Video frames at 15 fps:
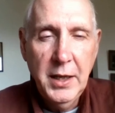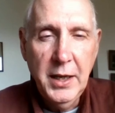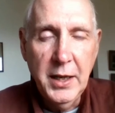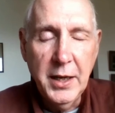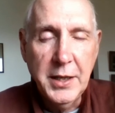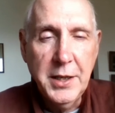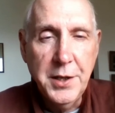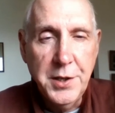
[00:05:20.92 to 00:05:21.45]
And
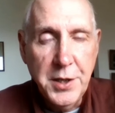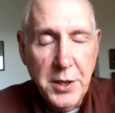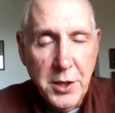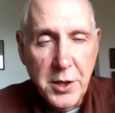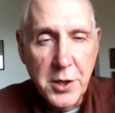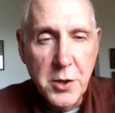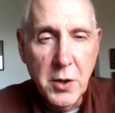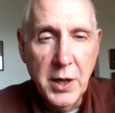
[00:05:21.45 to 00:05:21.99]
I continue
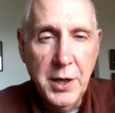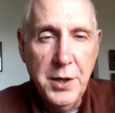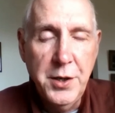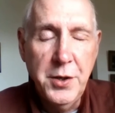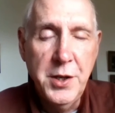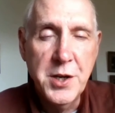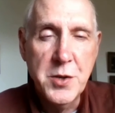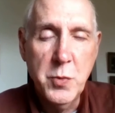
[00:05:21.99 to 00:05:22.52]
to try to
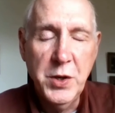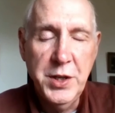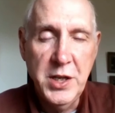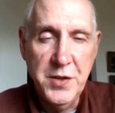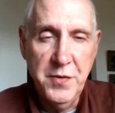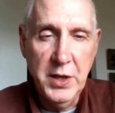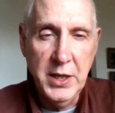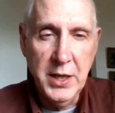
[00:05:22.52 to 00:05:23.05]
do this with
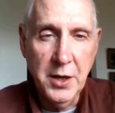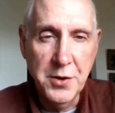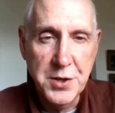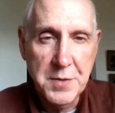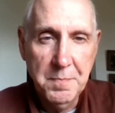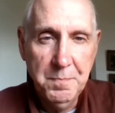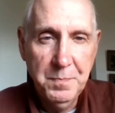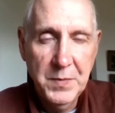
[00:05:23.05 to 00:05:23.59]
these videos.
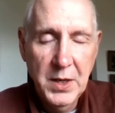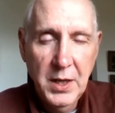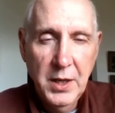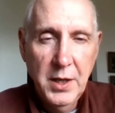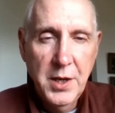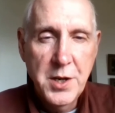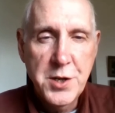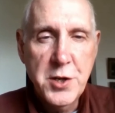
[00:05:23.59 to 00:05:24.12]

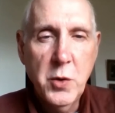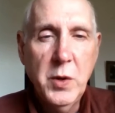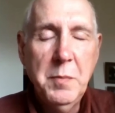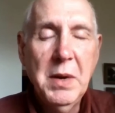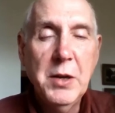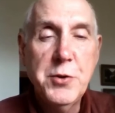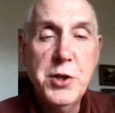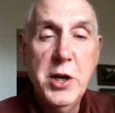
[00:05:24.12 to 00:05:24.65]
So in
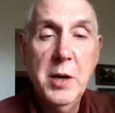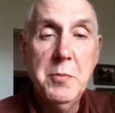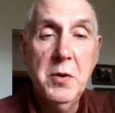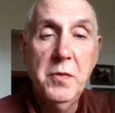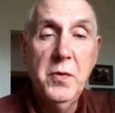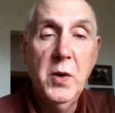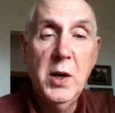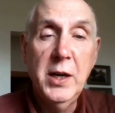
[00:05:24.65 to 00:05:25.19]
Mounce chapter
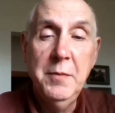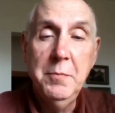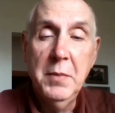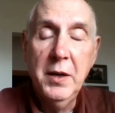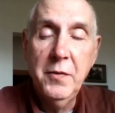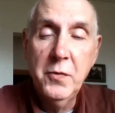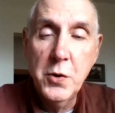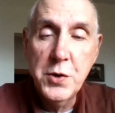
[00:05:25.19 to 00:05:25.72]
5,
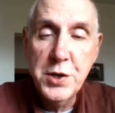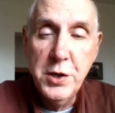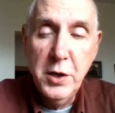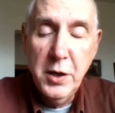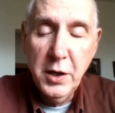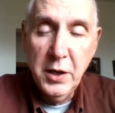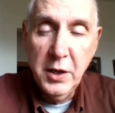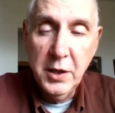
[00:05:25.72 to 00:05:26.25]
my first
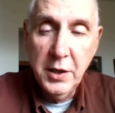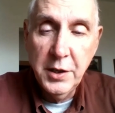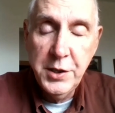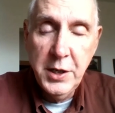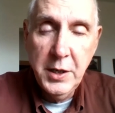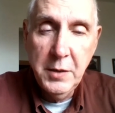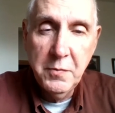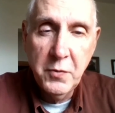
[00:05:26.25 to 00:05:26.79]

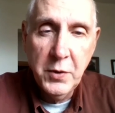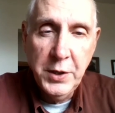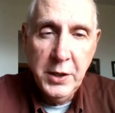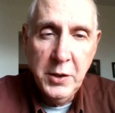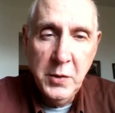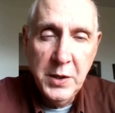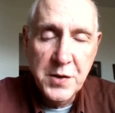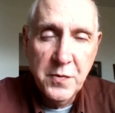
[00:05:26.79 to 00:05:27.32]
tip for
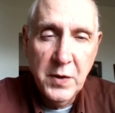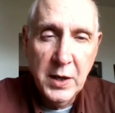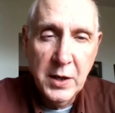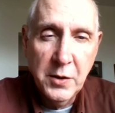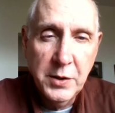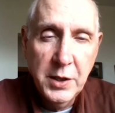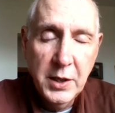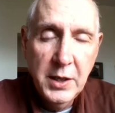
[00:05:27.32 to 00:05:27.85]
you is
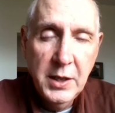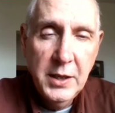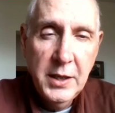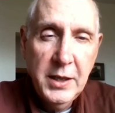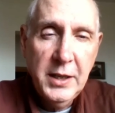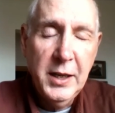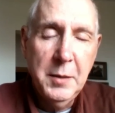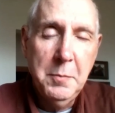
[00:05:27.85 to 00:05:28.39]
found
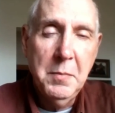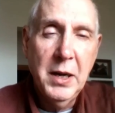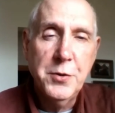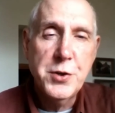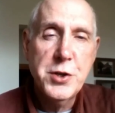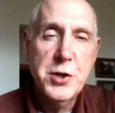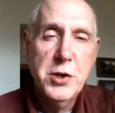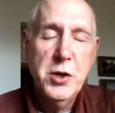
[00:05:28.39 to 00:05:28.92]
in
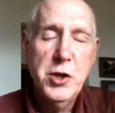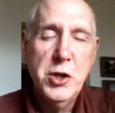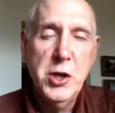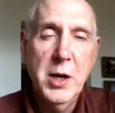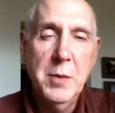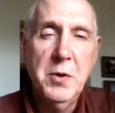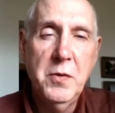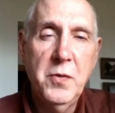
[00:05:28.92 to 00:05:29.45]
Mounce
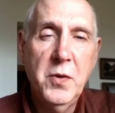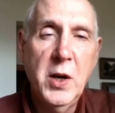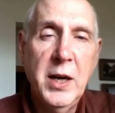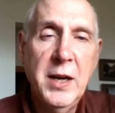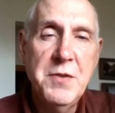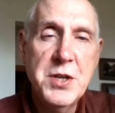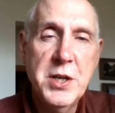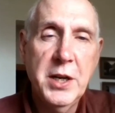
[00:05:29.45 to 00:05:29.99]
chapter
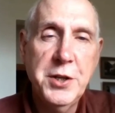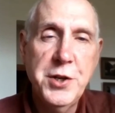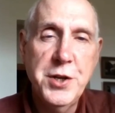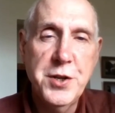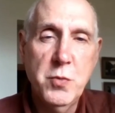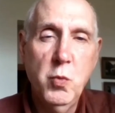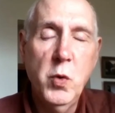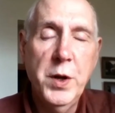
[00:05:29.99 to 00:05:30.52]
5,
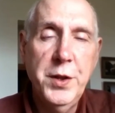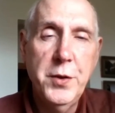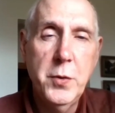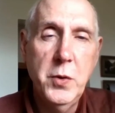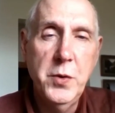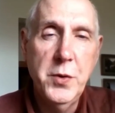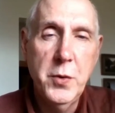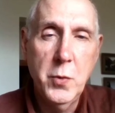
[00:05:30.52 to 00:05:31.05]
sections 1
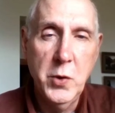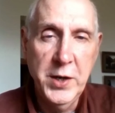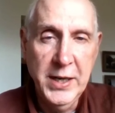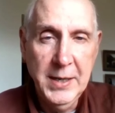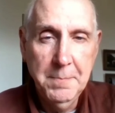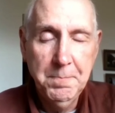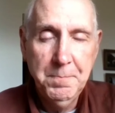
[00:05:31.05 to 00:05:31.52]
through 3.